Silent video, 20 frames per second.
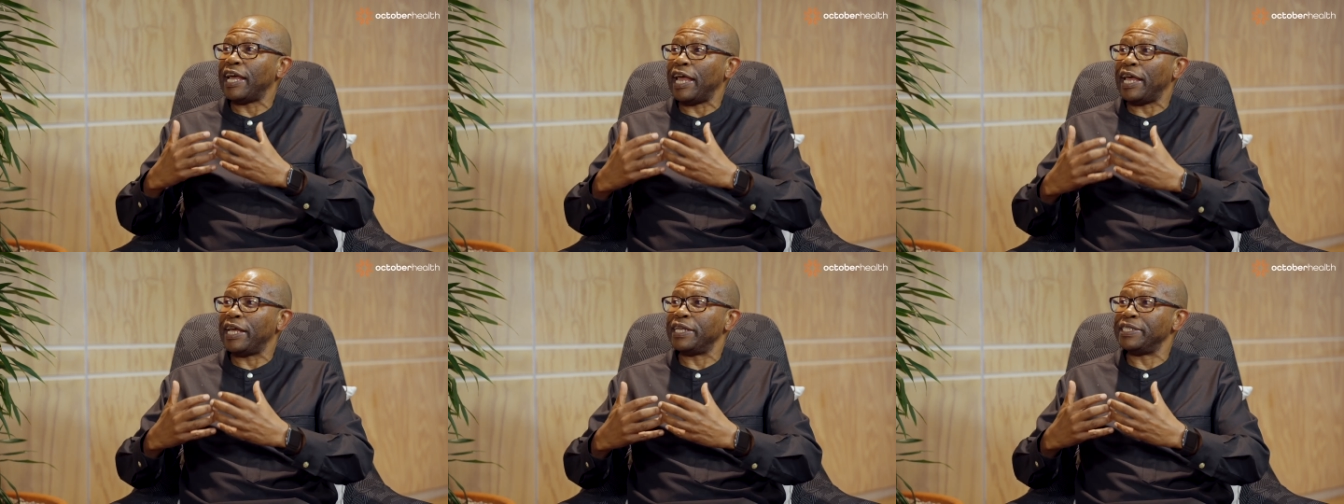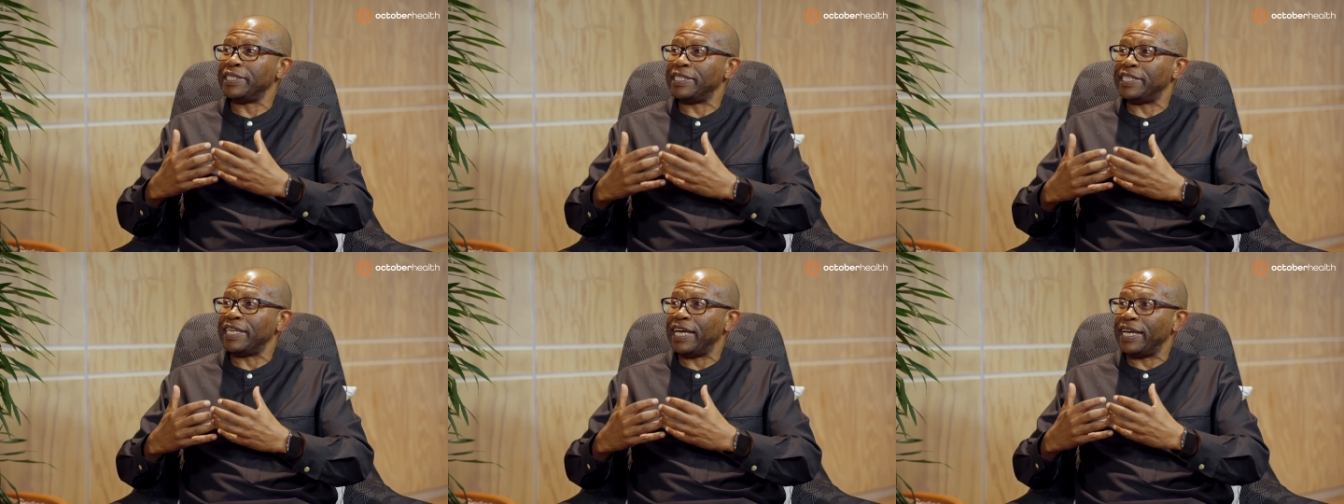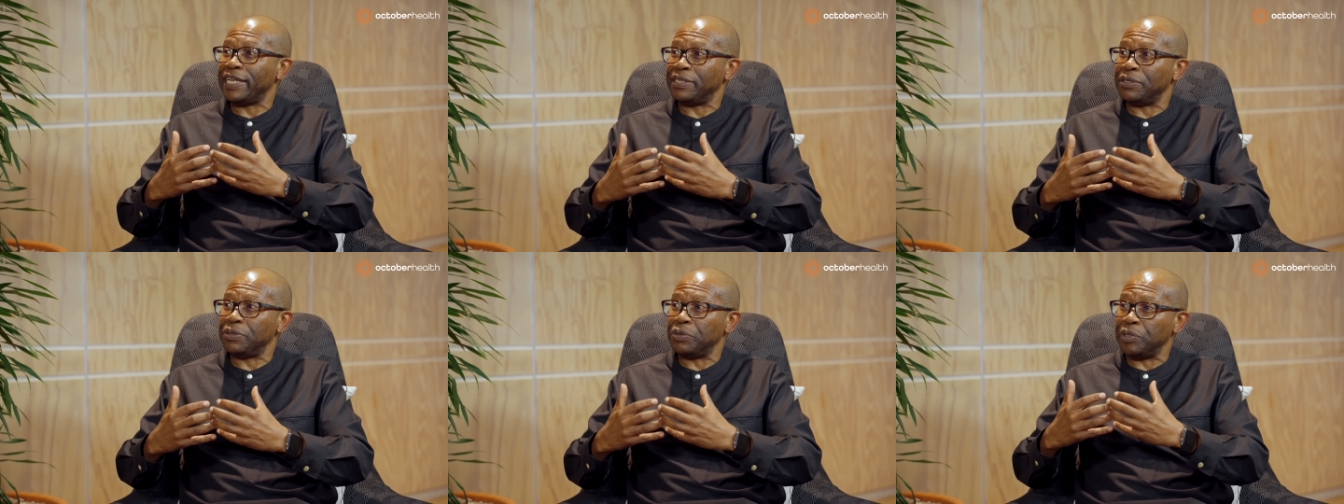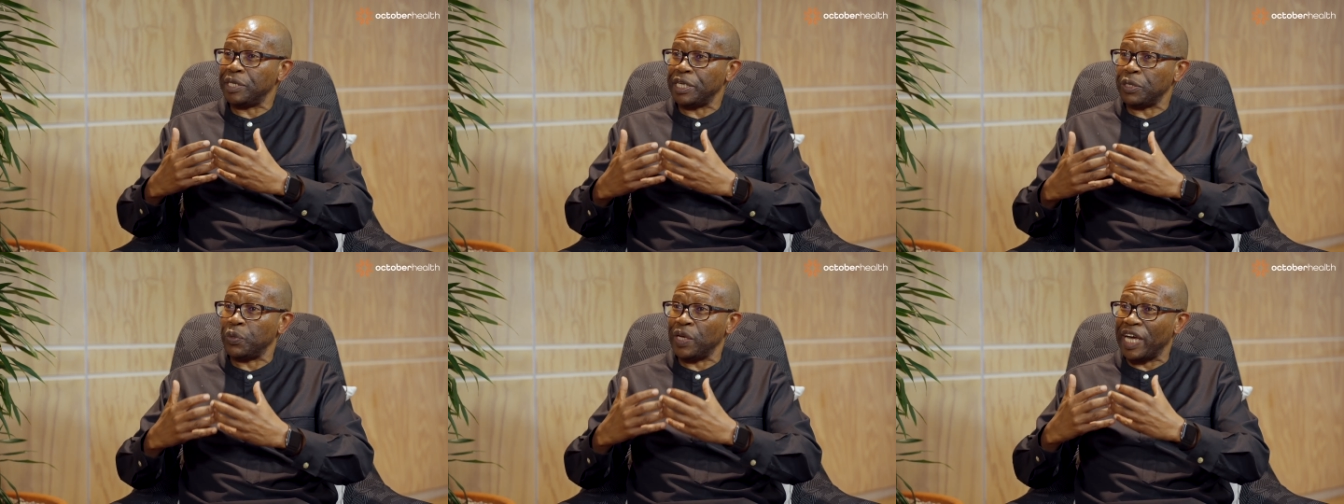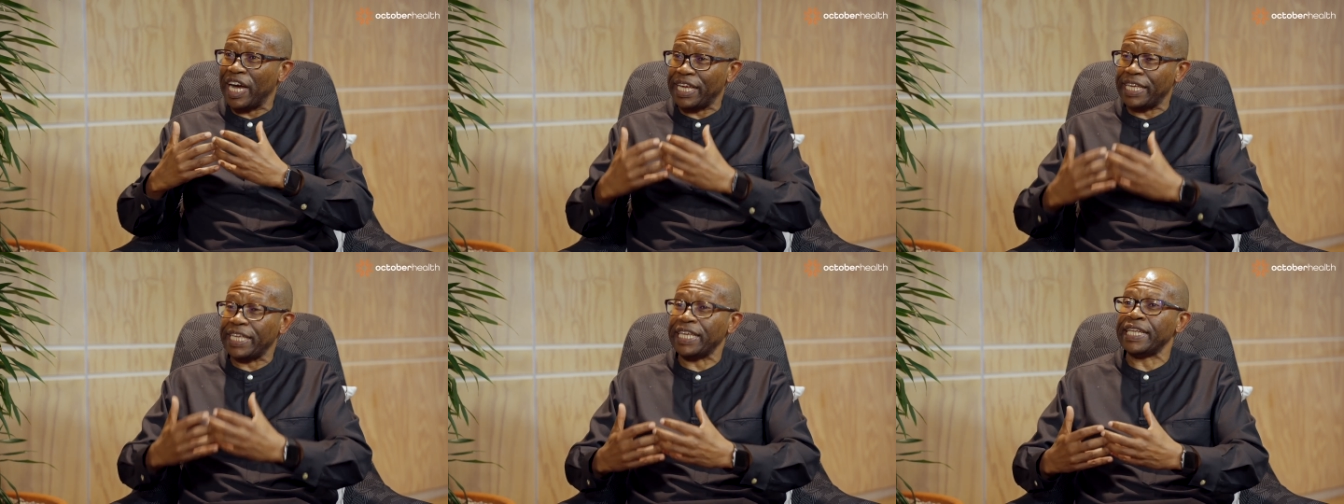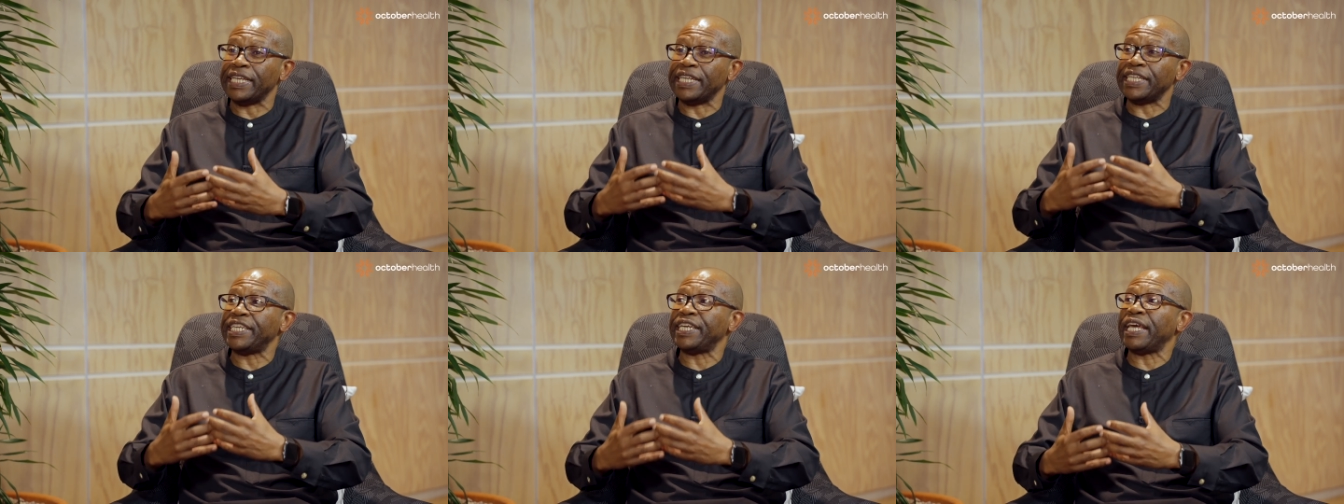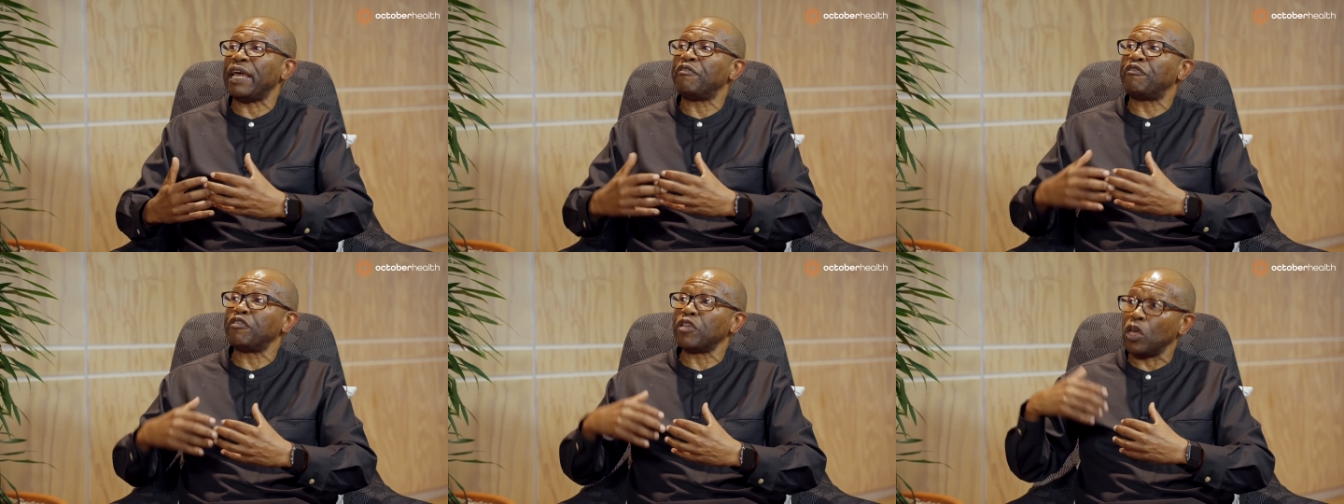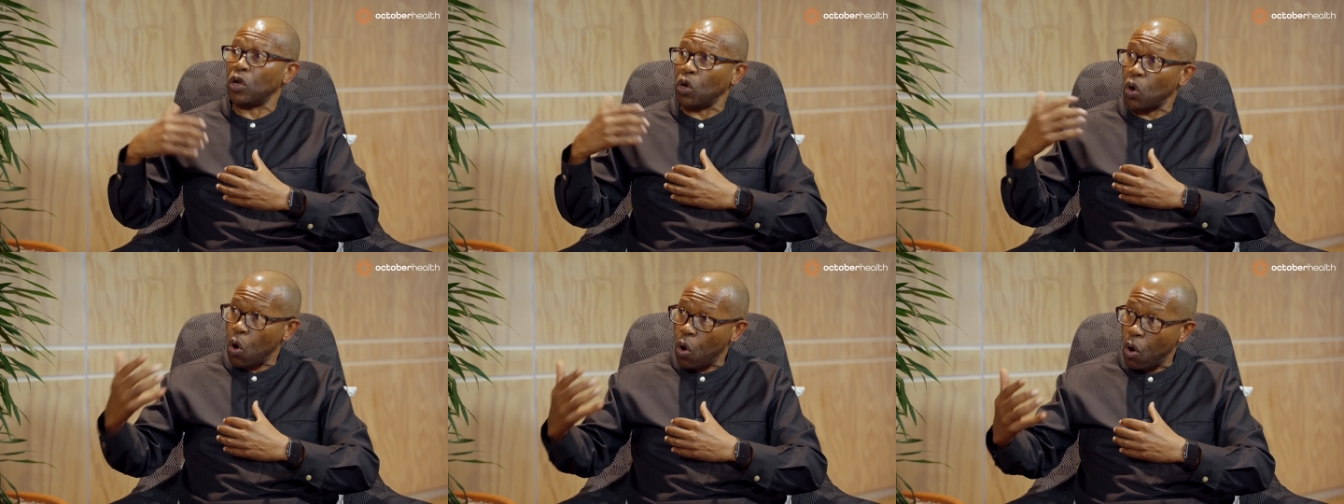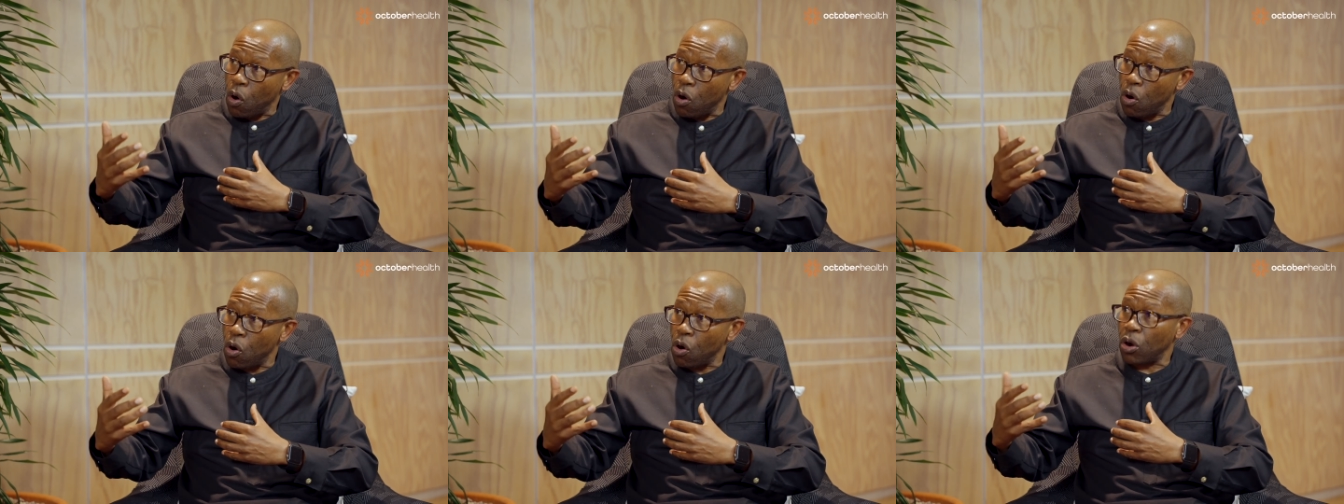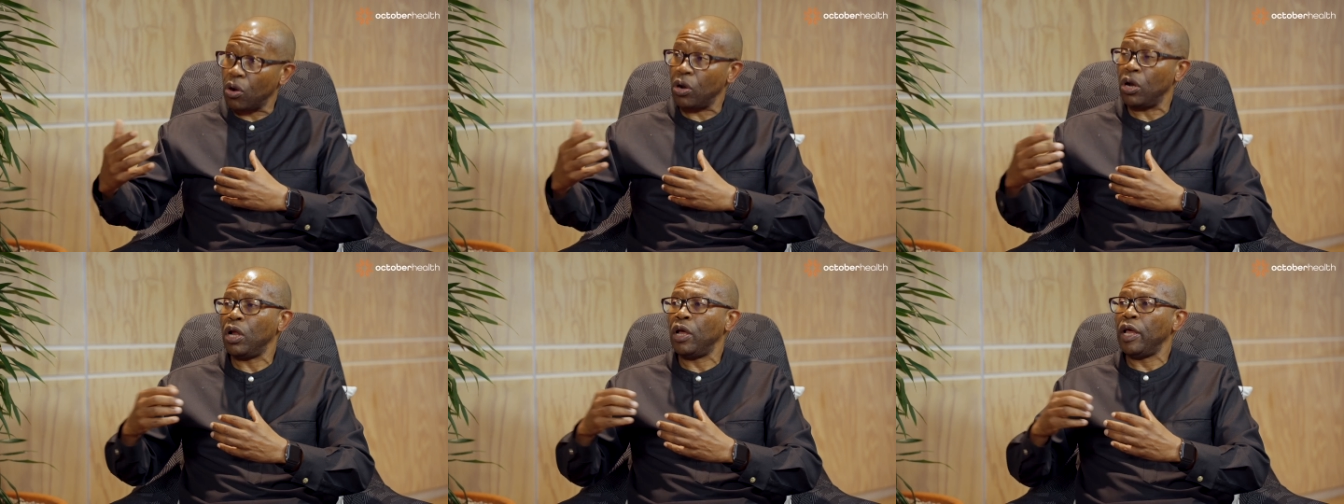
and we are in here for the long haul.